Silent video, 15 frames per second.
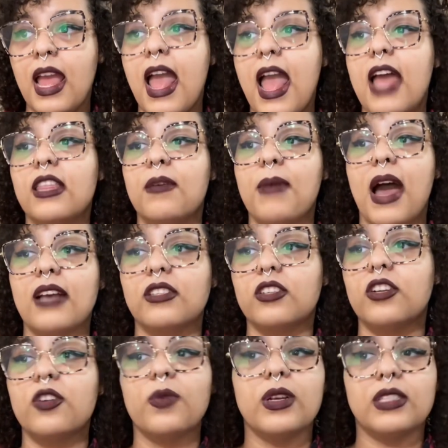And the
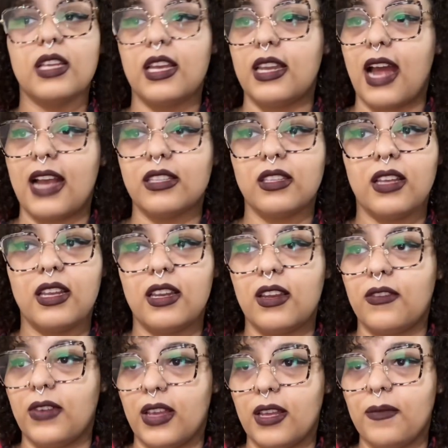massacre wasn't an isolated
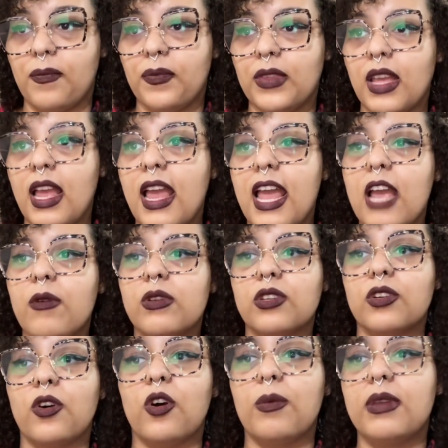event. It was a
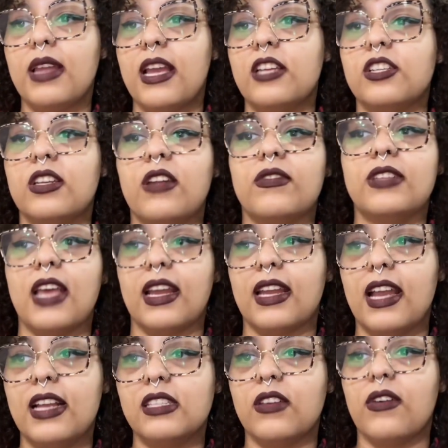culmination of
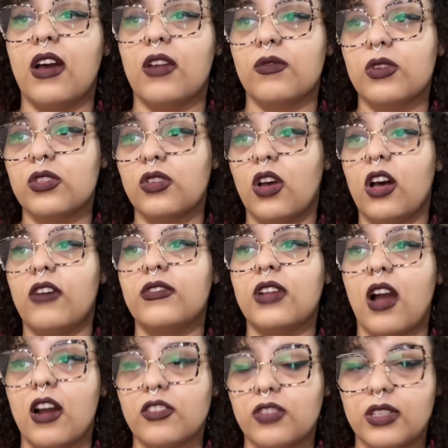decades of unresolved
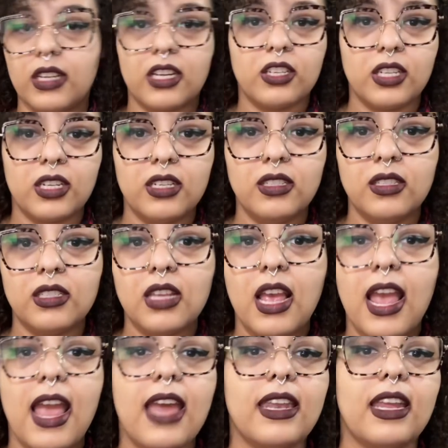contradictions
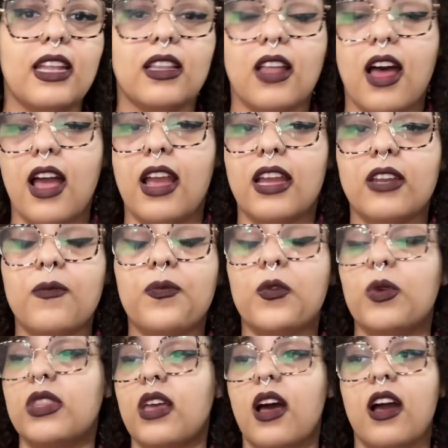and in line with
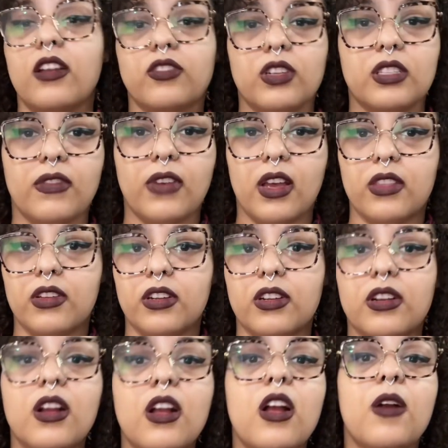the hundreds of
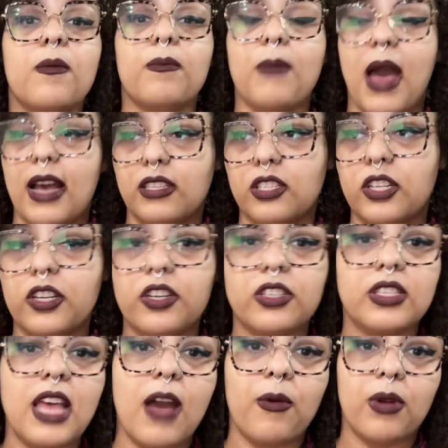other massacres
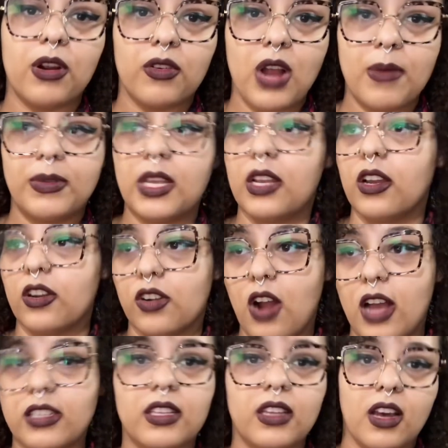that were erupting
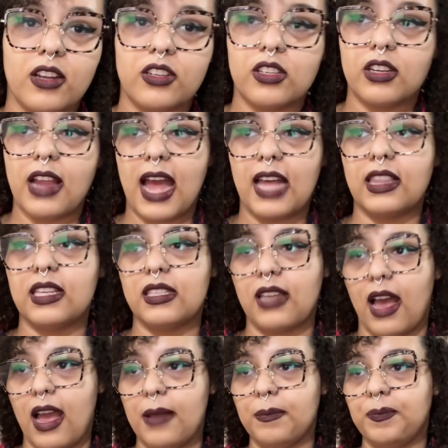across the country at this
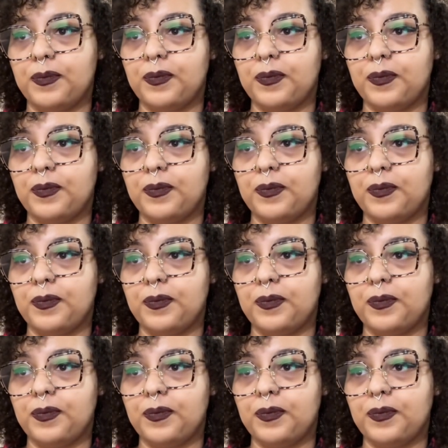time.